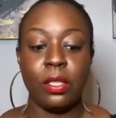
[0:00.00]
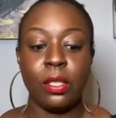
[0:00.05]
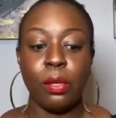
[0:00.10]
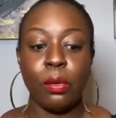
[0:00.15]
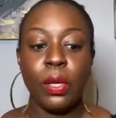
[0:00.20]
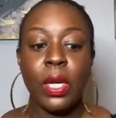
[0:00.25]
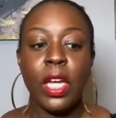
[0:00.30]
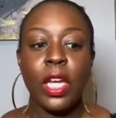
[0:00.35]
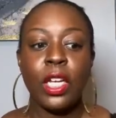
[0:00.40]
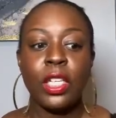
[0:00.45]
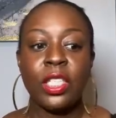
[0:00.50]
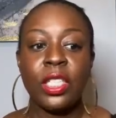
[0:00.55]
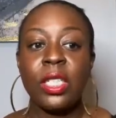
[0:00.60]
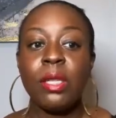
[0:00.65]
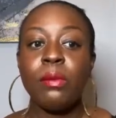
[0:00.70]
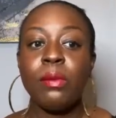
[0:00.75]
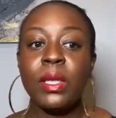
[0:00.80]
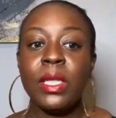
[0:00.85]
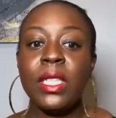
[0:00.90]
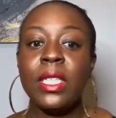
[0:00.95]
So she
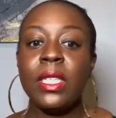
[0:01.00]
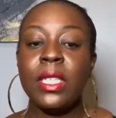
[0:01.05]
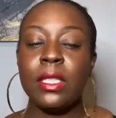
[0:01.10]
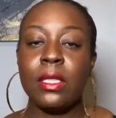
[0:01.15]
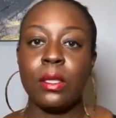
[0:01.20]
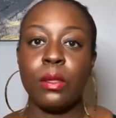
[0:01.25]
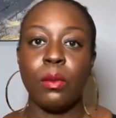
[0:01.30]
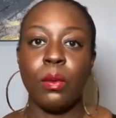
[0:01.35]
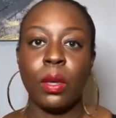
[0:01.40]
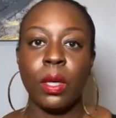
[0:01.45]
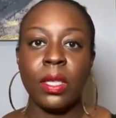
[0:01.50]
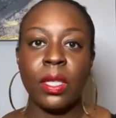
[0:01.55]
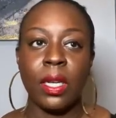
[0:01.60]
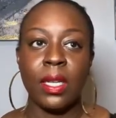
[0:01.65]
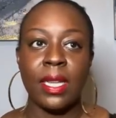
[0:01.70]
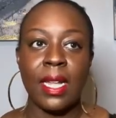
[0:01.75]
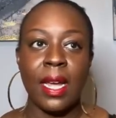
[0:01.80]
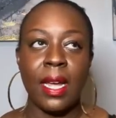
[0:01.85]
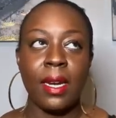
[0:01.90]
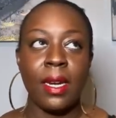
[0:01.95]
really needs to work
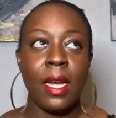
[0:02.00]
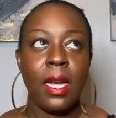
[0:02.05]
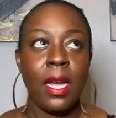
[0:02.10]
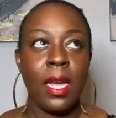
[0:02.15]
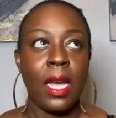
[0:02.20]
on that.